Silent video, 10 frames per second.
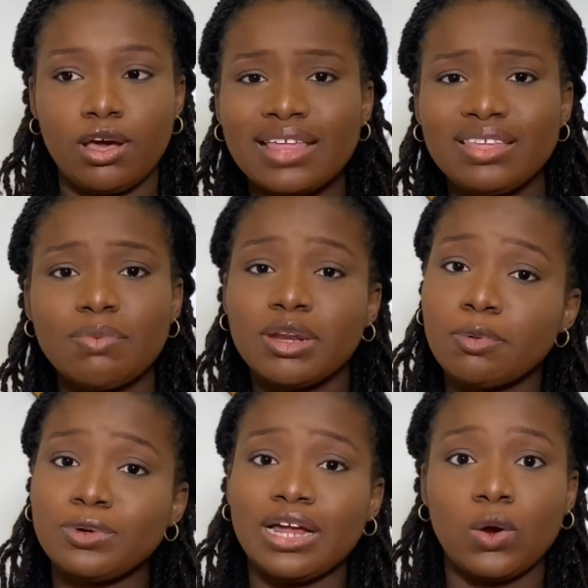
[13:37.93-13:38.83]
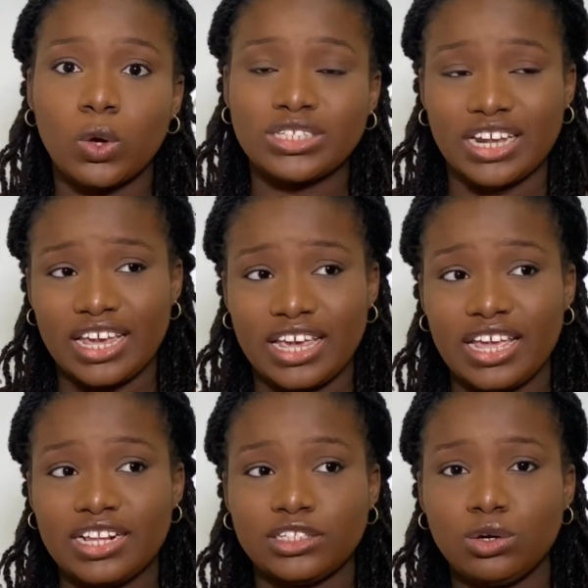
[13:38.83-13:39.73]
I think many people that lock their hair,
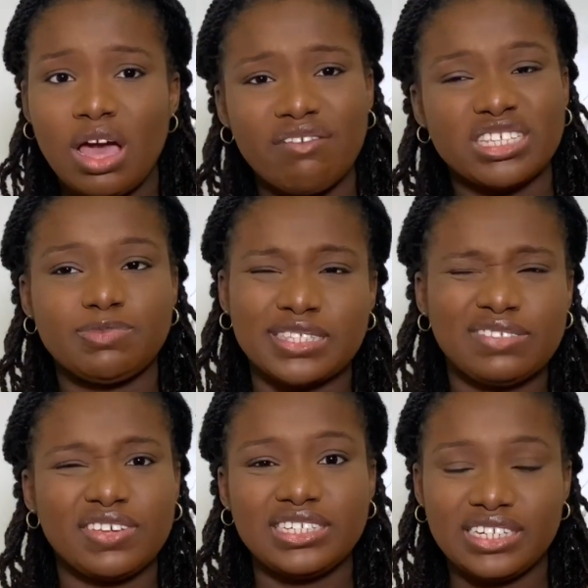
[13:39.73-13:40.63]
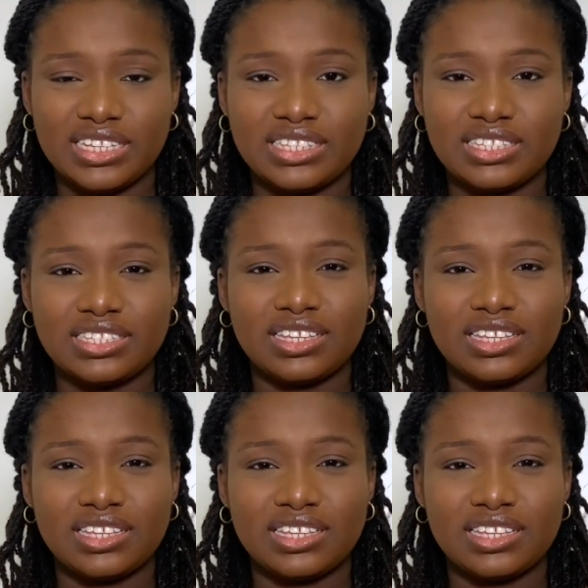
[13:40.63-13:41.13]
they don't have a specific date